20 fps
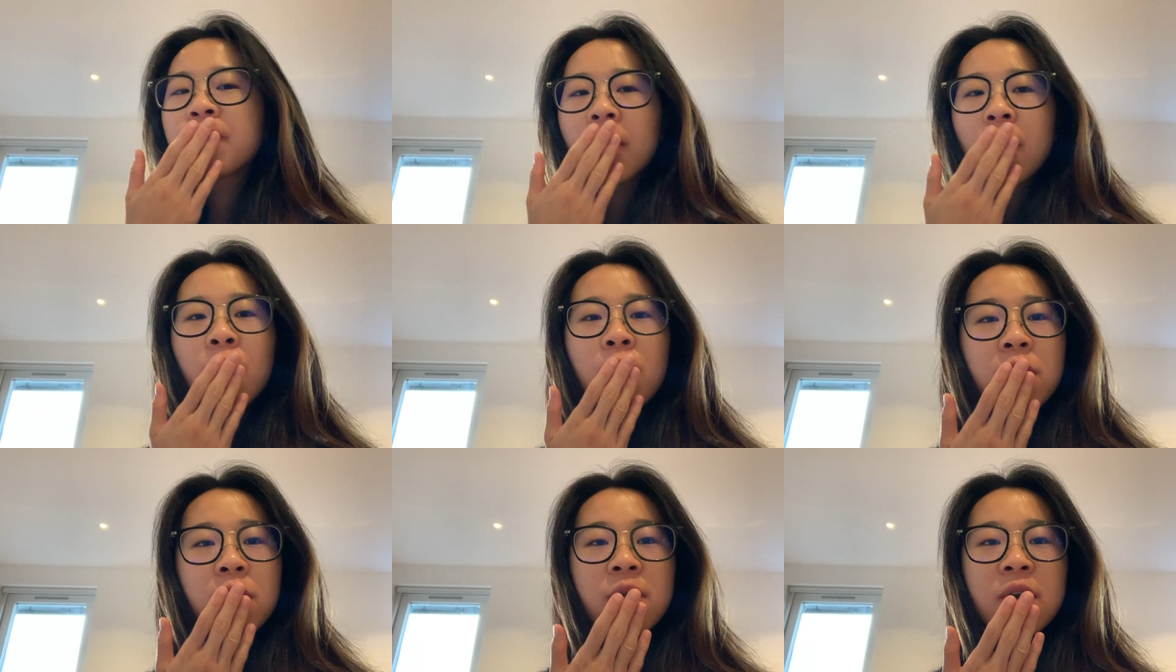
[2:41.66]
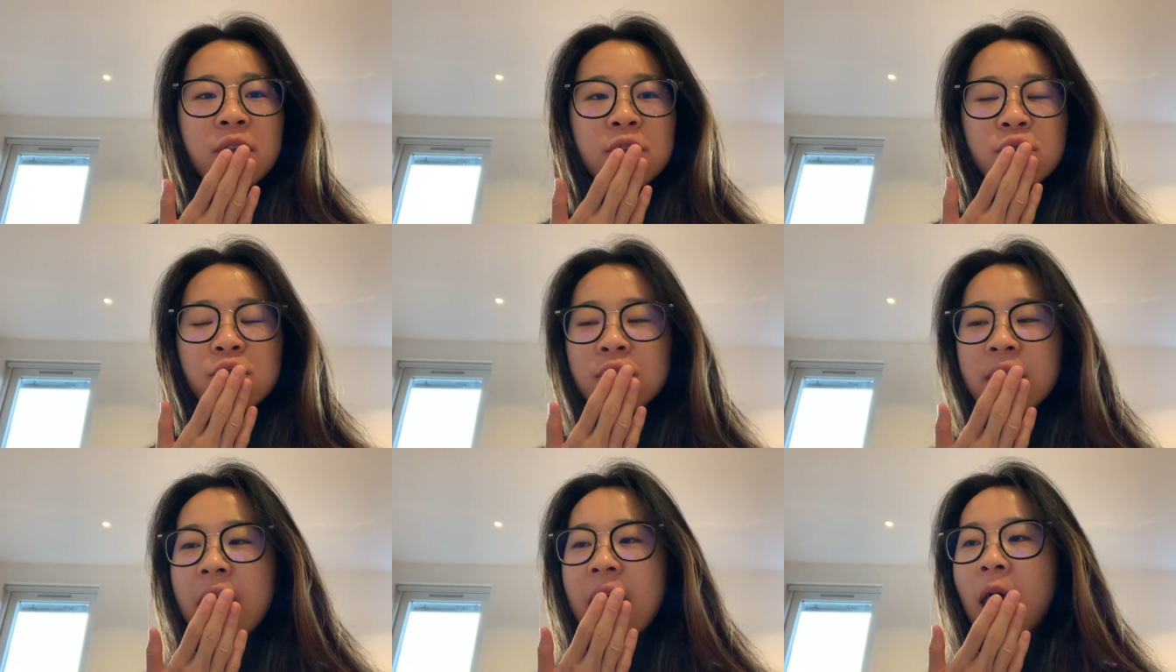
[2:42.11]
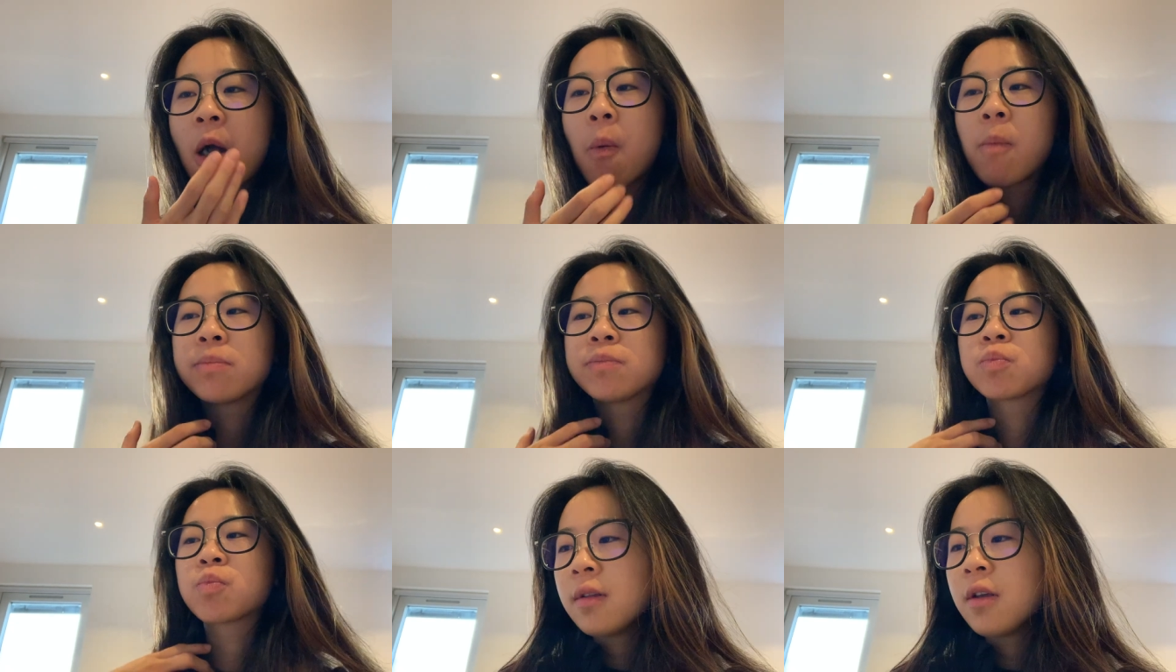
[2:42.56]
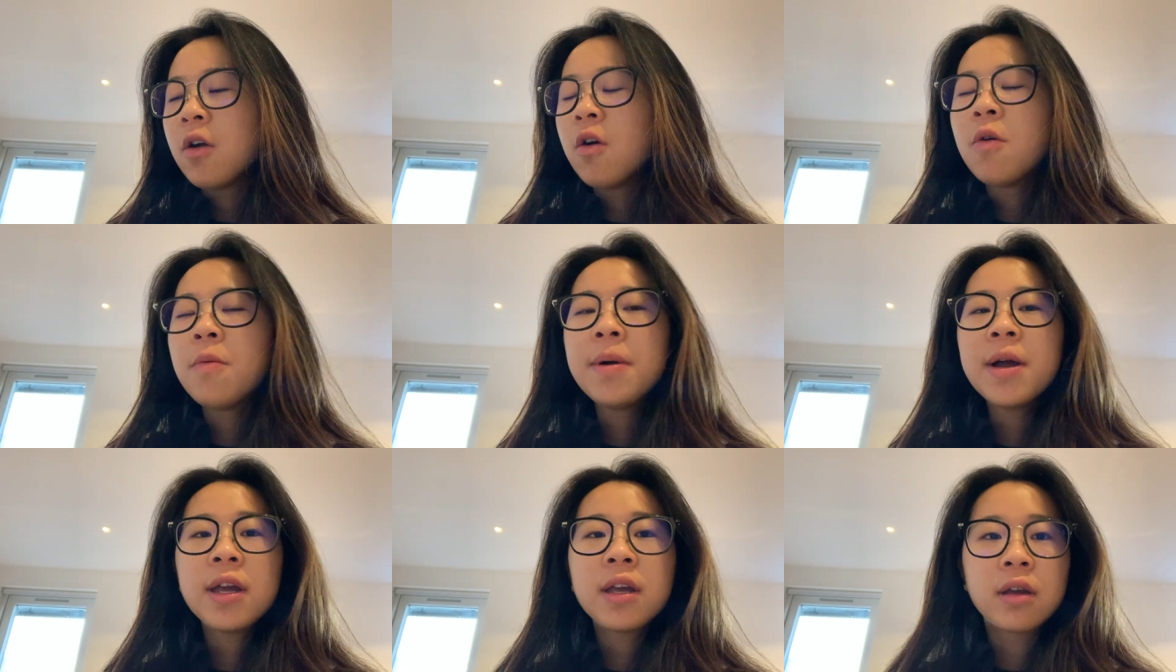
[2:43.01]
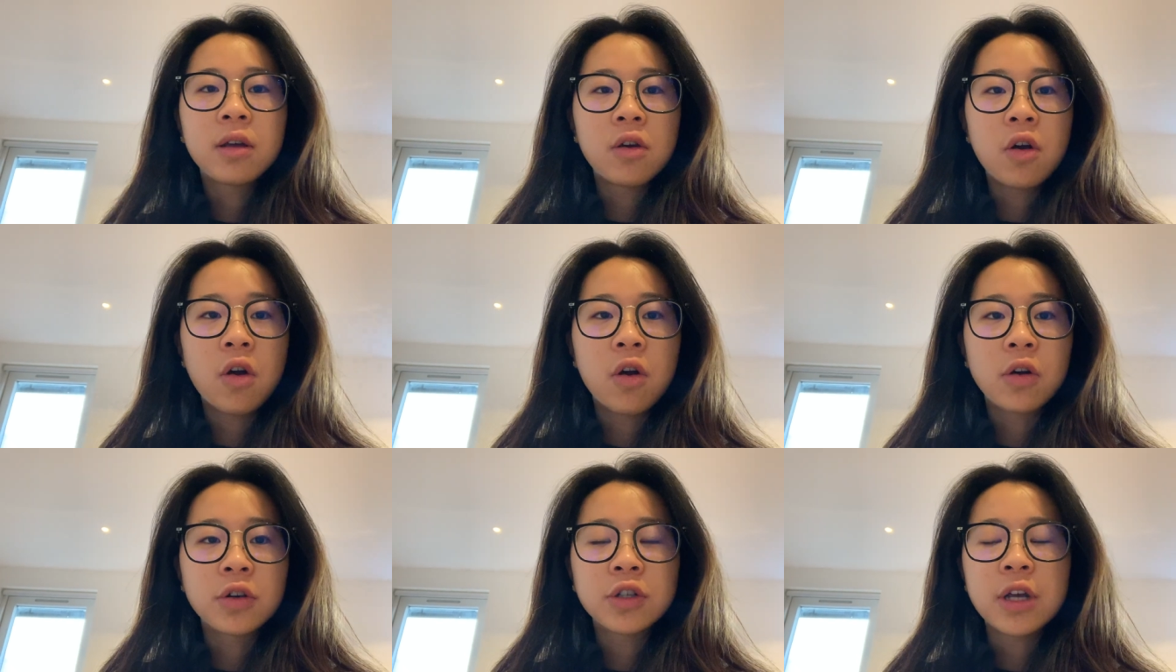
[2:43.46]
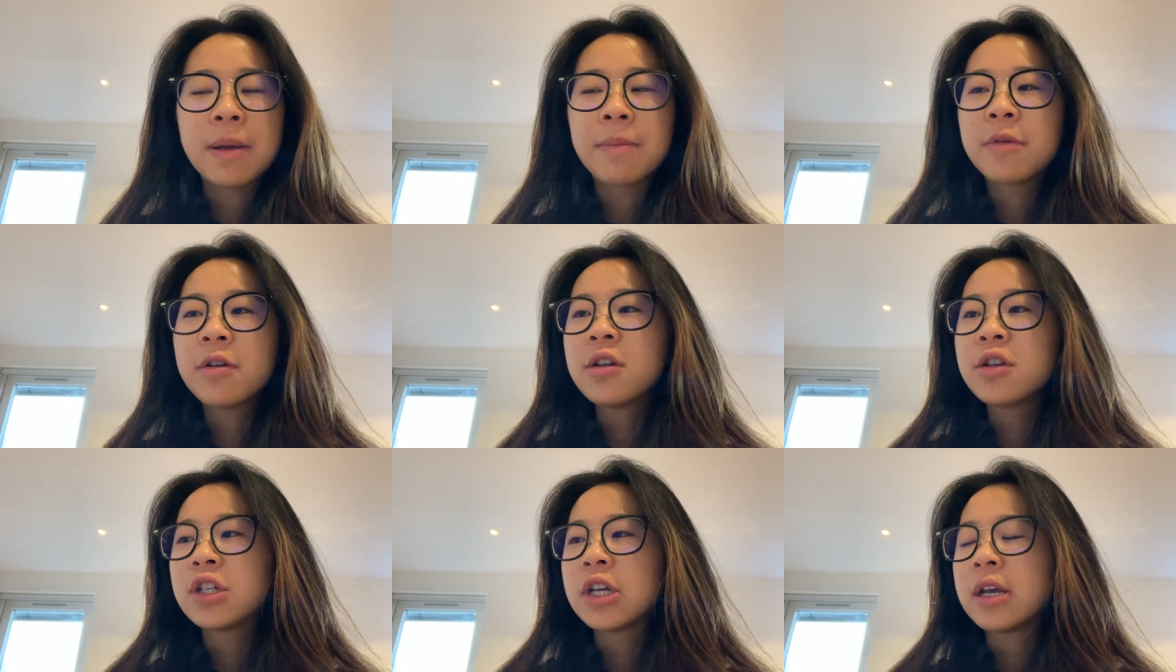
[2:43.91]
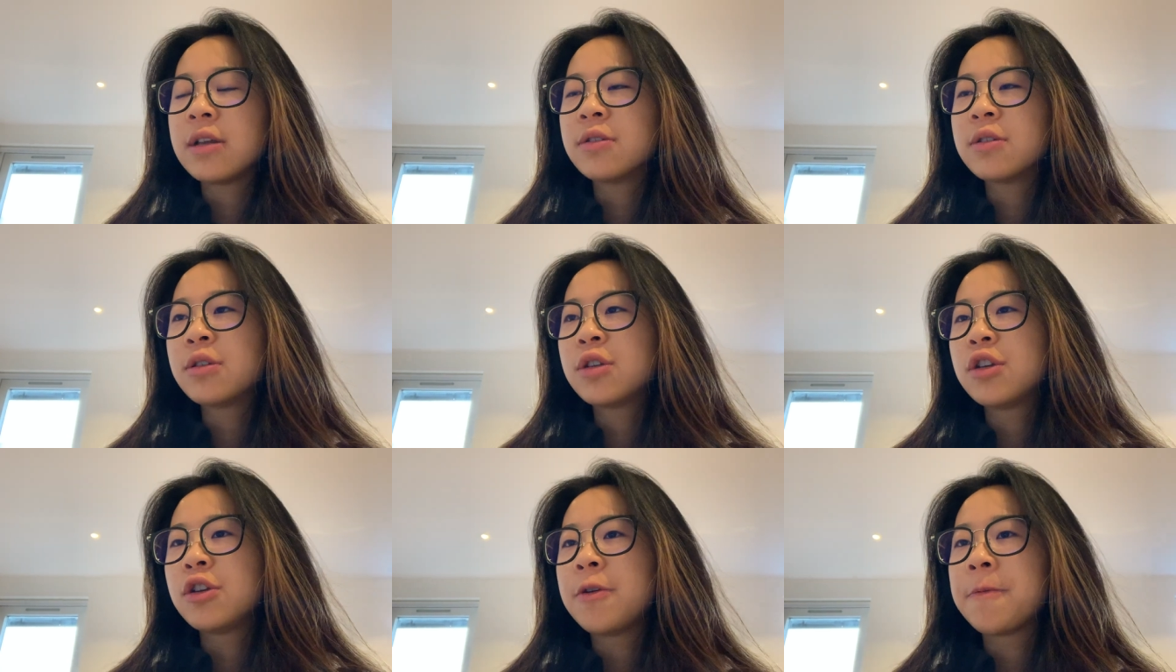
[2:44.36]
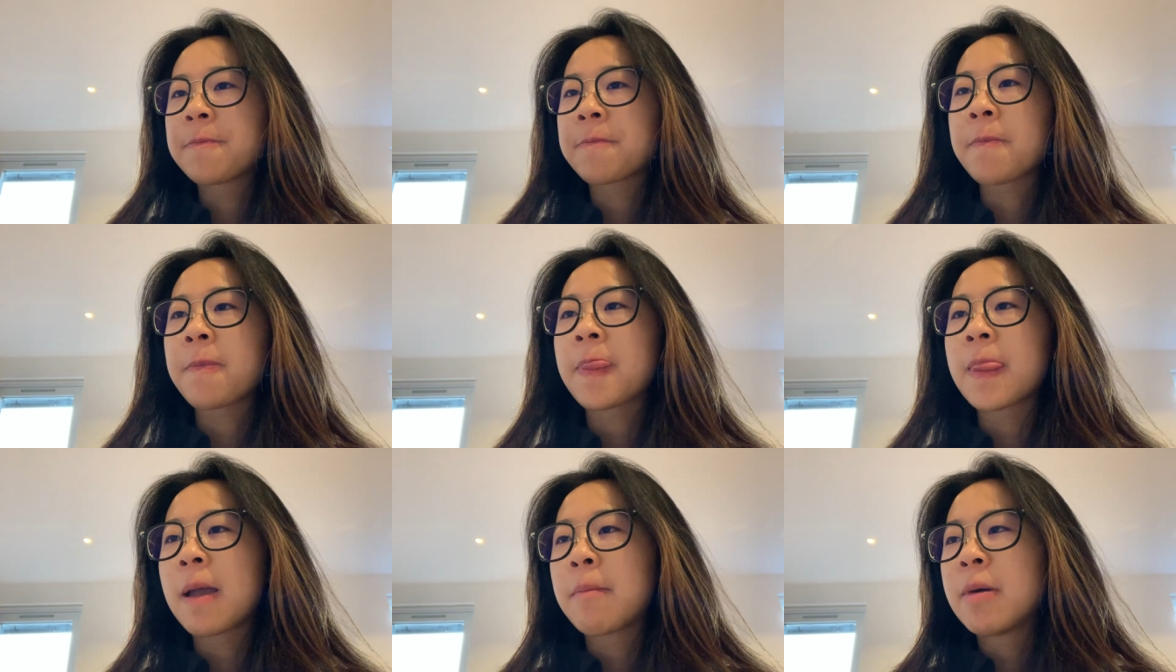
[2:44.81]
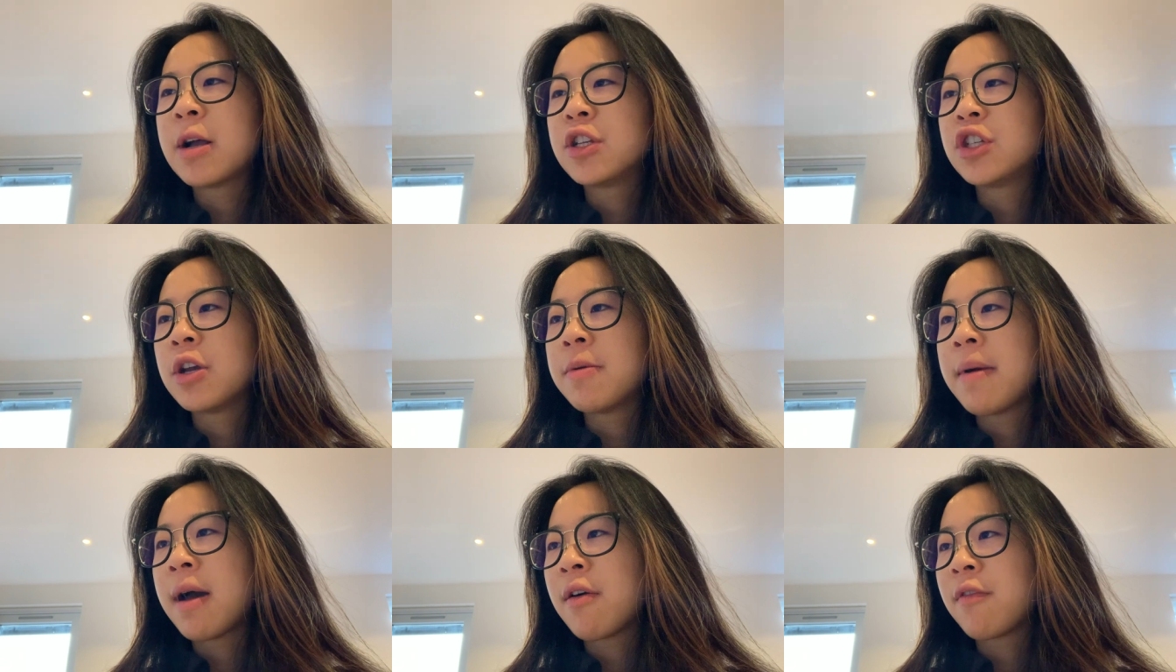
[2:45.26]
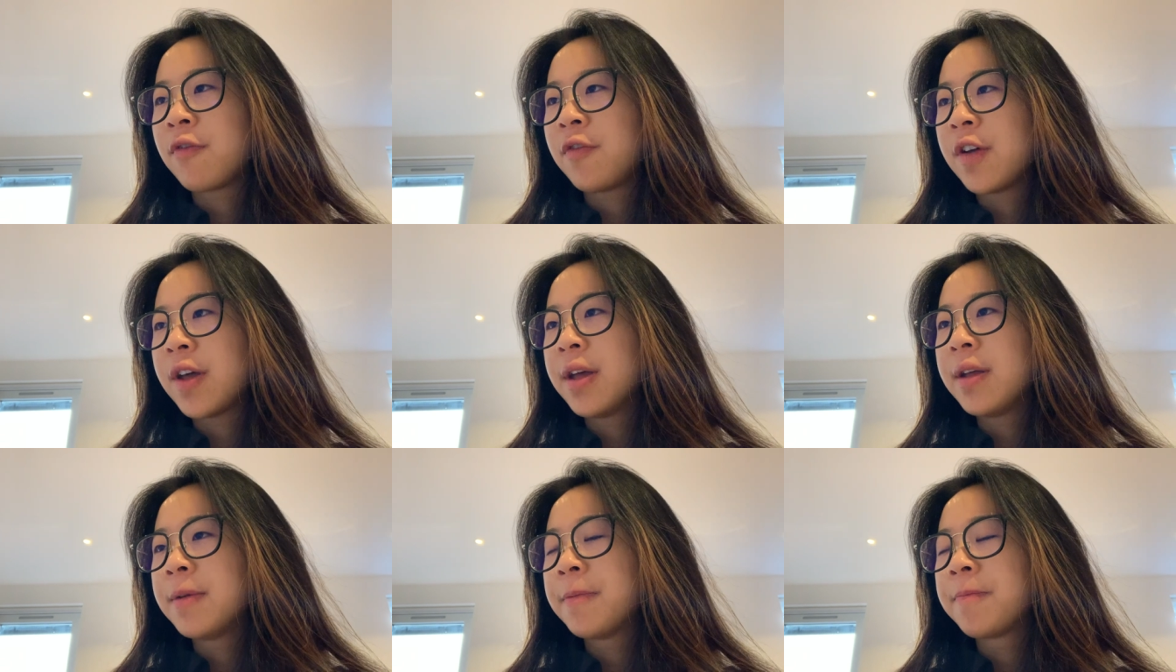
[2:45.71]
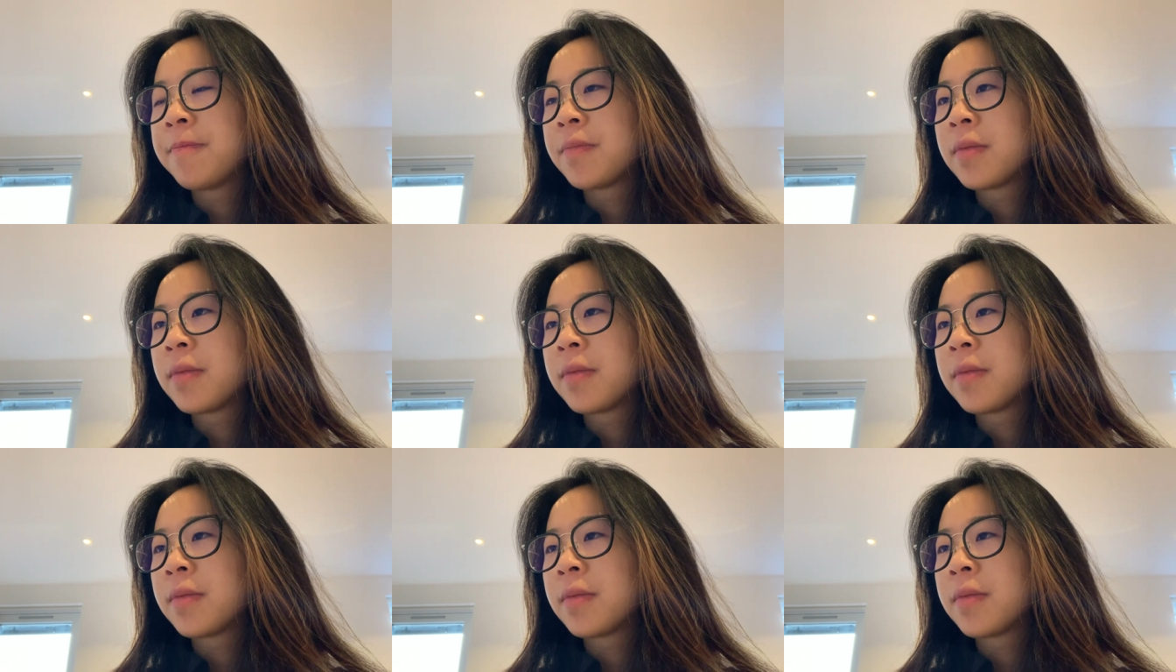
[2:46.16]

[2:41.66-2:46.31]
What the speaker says: What do I do now? Oh my gosh. I'm gonna change into my gym outfit.